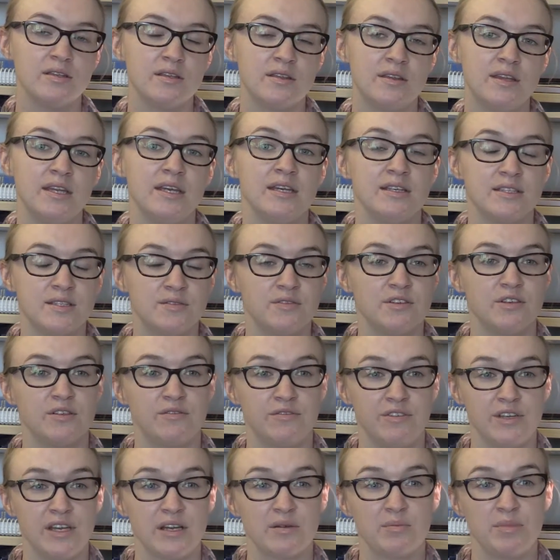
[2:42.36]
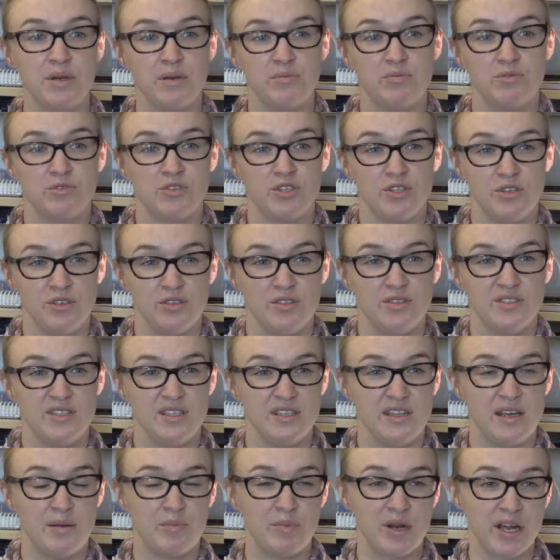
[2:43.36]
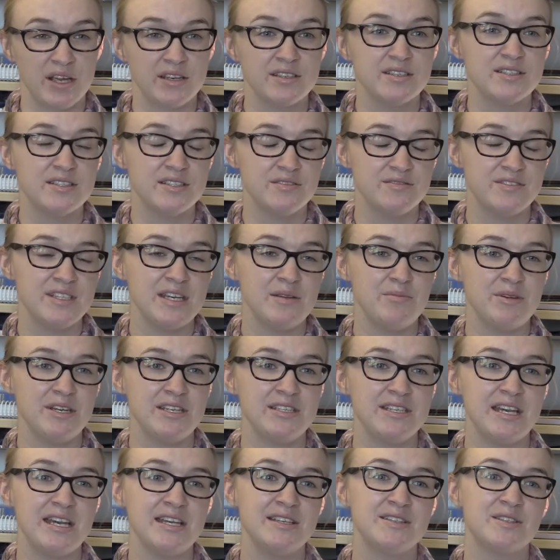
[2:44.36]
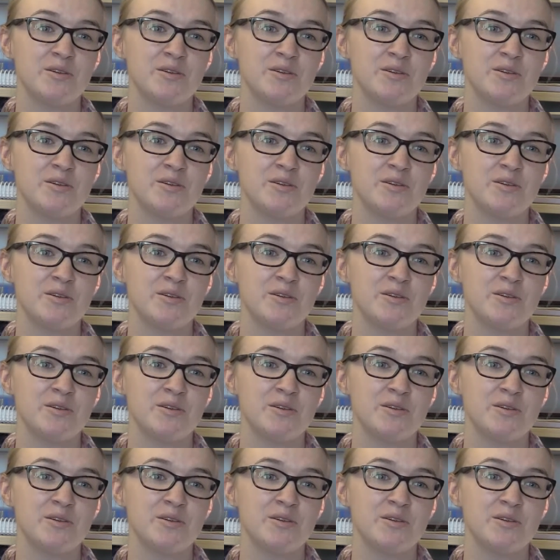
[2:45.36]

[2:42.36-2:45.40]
things for young people to use in their practice of DBT.